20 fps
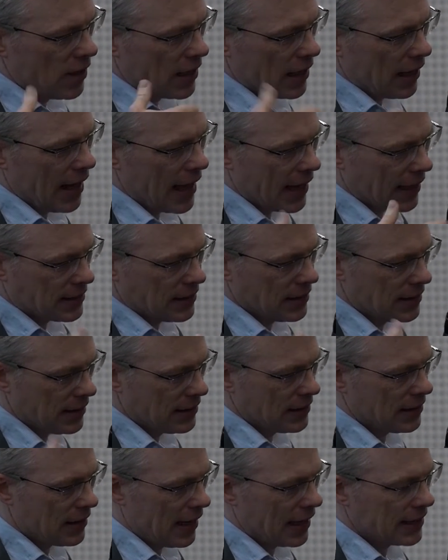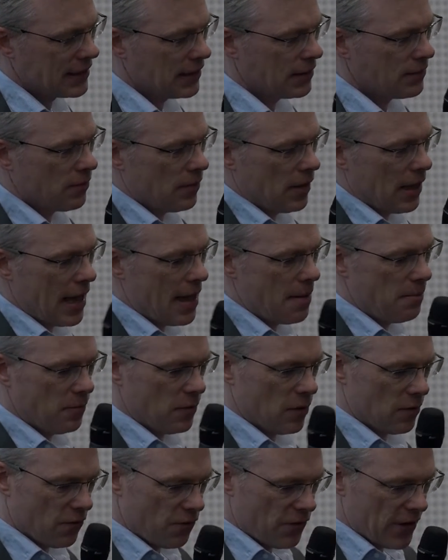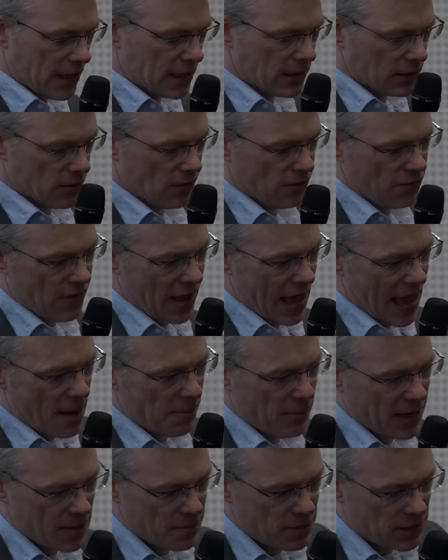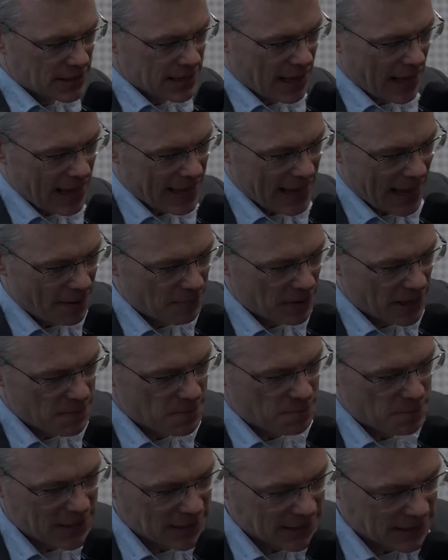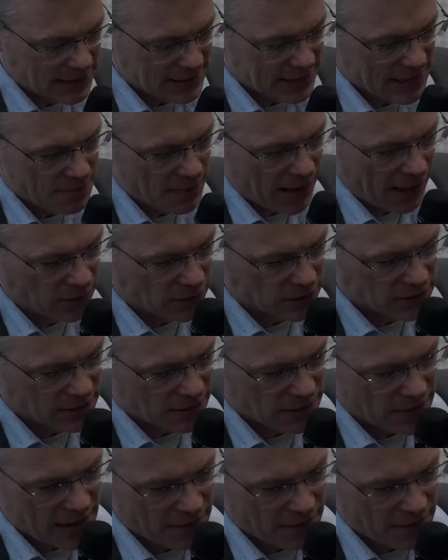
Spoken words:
collected figures of how many per day, how many business emails that